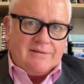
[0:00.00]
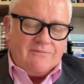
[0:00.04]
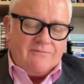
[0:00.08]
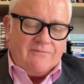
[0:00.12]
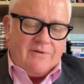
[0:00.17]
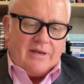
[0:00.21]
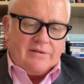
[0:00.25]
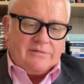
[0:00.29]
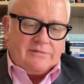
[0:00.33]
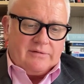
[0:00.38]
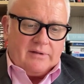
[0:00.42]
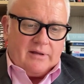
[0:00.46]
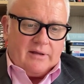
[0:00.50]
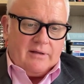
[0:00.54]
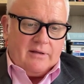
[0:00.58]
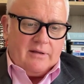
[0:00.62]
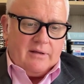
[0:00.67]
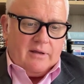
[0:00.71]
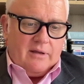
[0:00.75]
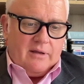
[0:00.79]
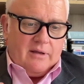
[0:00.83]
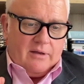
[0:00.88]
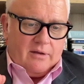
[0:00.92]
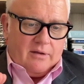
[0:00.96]
investor,
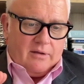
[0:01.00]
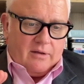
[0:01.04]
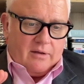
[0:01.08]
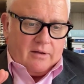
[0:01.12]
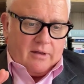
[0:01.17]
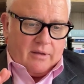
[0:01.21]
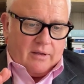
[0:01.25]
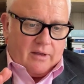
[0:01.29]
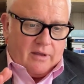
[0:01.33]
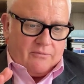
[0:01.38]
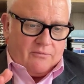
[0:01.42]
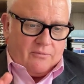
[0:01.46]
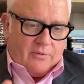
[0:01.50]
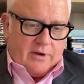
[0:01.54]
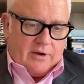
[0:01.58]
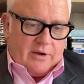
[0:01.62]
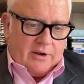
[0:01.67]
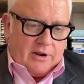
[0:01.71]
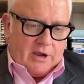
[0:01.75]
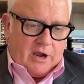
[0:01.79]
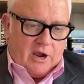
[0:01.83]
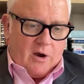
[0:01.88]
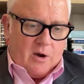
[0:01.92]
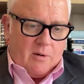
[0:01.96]
if we're going
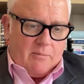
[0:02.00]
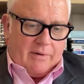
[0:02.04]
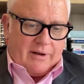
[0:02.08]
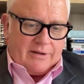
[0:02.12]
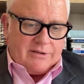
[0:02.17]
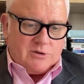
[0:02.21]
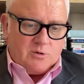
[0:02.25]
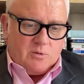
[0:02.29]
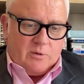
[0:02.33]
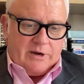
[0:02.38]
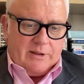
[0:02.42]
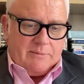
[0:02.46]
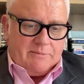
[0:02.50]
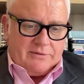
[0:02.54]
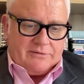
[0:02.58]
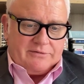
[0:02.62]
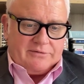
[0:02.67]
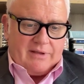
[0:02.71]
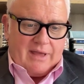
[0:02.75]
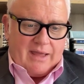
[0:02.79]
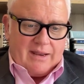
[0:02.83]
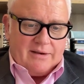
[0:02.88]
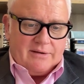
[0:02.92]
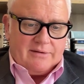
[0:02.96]
to go up by
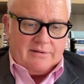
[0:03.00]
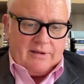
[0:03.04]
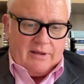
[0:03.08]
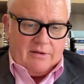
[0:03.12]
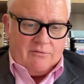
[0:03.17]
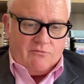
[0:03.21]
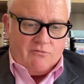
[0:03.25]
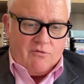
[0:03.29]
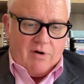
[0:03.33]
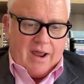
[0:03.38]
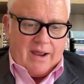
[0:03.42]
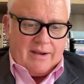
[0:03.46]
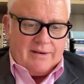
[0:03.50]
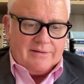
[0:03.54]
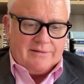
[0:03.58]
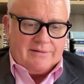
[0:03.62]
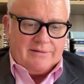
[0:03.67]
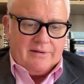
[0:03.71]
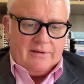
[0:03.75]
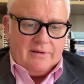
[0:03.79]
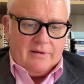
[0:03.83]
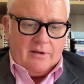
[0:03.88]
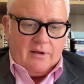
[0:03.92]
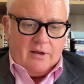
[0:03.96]
20% in rent
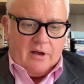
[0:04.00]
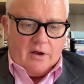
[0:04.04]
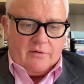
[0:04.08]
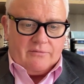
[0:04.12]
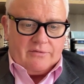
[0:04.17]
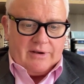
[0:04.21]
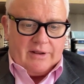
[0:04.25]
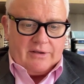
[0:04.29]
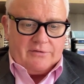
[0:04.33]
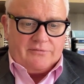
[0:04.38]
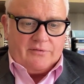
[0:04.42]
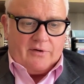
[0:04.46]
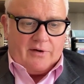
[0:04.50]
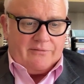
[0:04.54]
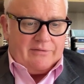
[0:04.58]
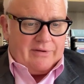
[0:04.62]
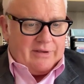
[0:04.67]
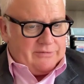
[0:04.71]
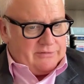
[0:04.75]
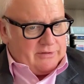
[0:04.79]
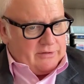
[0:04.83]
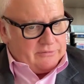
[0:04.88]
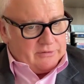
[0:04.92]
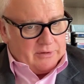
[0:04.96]
over the next five
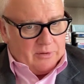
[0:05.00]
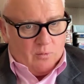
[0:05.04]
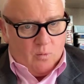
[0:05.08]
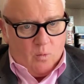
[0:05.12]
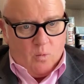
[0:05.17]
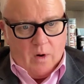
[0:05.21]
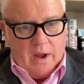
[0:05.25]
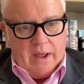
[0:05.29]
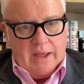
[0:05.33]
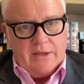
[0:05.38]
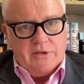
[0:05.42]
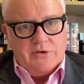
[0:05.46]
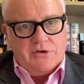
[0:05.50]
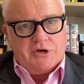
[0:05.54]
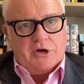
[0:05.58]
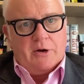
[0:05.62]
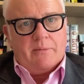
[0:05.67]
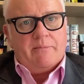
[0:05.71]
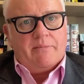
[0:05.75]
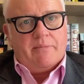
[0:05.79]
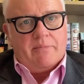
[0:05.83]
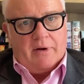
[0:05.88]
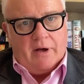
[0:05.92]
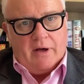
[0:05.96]
years, that's going to way
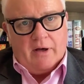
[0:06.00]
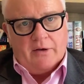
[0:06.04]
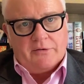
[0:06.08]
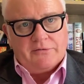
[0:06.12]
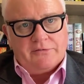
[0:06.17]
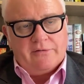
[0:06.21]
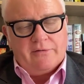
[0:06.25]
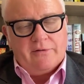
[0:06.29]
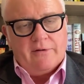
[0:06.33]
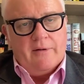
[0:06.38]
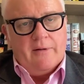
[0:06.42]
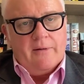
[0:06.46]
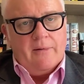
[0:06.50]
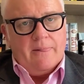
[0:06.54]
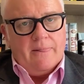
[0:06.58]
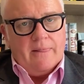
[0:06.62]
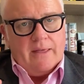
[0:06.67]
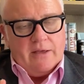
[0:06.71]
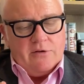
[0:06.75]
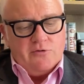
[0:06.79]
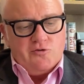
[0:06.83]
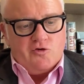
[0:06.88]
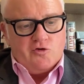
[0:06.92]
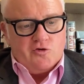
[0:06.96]
jump past
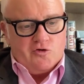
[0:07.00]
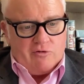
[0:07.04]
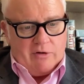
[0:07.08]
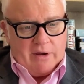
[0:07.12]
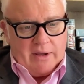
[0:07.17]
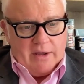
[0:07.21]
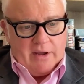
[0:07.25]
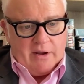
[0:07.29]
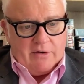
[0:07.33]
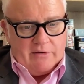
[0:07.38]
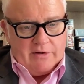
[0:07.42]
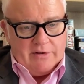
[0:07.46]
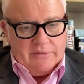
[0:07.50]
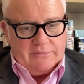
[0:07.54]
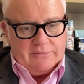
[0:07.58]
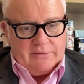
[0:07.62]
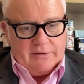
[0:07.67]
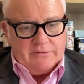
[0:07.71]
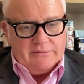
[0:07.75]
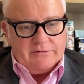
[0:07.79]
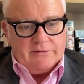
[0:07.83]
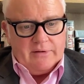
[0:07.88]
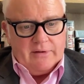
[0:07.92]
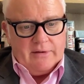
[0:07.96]
interest rate
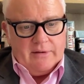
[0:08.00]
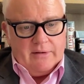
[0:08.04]
increases.